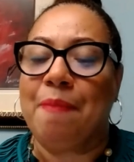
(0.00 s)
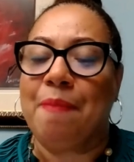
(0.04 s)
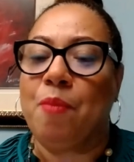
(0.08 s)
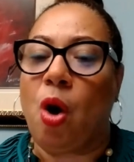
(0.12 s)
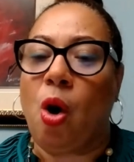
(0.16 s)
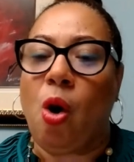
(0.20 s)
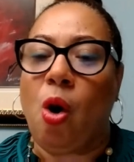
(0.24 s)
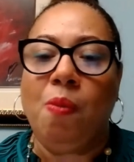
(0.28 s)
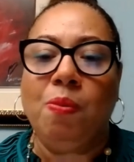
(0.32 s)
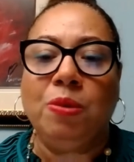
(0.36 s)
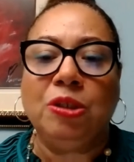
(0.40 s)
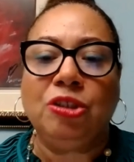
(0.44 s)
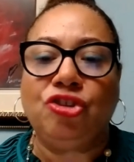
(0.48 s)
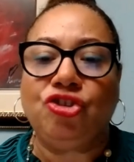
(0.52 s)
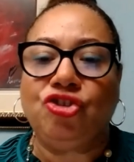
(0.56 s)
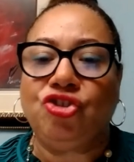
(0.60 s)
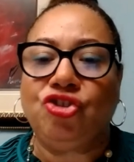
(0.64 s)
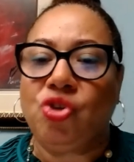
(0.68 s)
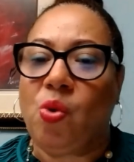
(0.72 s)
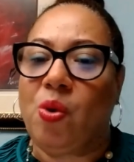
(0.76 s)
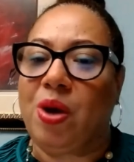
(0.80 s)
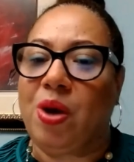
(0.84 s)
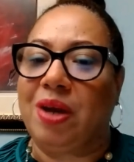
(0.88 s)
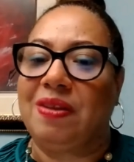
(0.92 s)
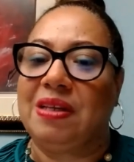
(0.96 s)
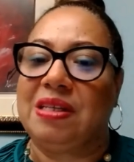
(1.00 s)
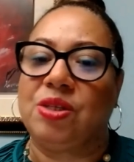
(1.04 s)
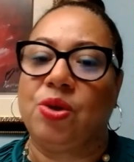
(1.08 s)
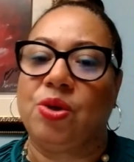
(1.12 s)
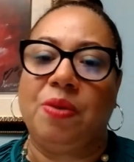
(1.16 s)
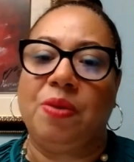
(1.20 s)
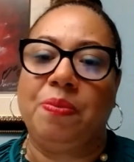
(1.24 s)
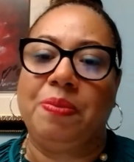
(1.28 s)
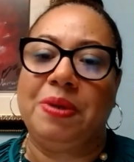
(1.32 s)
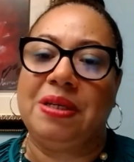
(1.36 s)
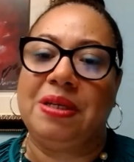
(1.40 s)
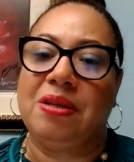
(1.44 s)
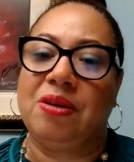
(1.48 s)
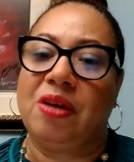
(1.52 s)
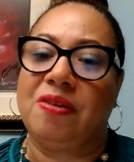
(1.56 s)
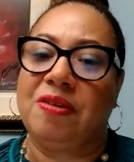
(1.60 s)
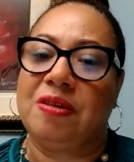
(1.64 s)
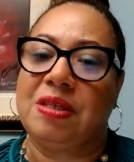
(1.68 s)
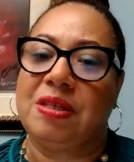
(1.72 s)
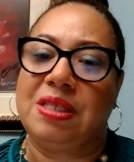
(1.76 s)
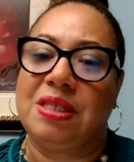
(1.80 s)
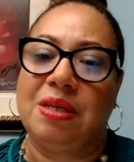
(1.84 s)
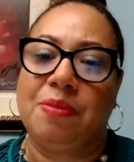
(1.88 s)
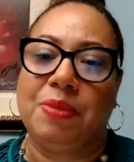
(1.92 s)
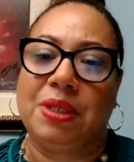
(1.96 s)
almost sure there's going to be another
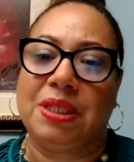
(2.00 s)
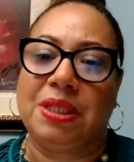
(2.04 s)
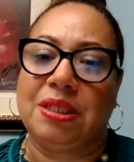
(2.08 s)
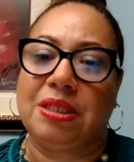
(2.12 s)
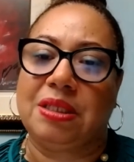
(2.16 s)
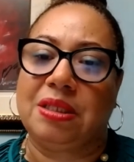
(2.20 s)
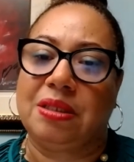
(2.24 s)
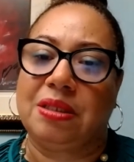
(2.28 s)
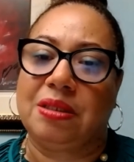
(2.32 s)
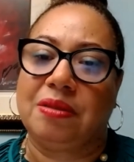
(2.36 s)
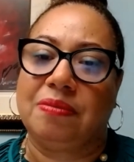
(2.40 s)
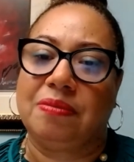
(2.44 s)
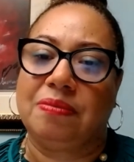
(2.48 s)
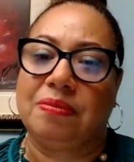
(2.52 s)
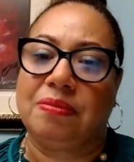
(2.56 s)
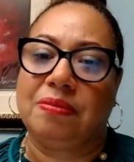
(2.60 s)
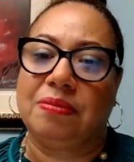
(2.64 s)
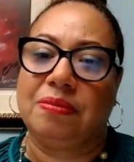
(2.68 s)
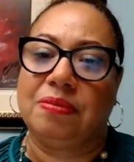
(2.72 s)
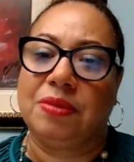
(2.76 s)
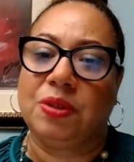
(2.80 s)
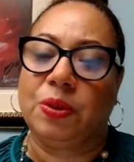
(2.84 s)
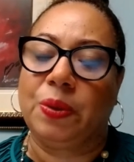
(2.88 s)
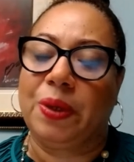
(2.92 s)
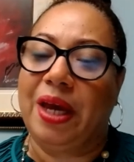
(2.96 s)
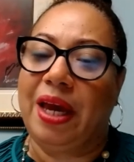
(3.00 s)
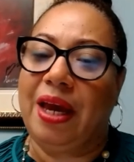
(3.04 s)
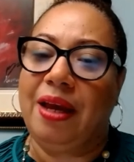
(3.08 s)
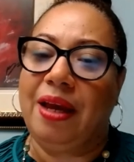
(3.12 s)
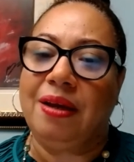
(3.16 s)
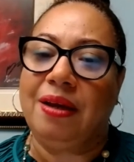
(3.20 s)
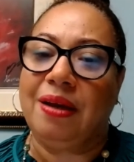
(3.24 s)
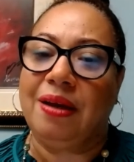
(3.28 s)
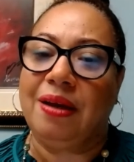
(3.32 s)
stimulus. Okay.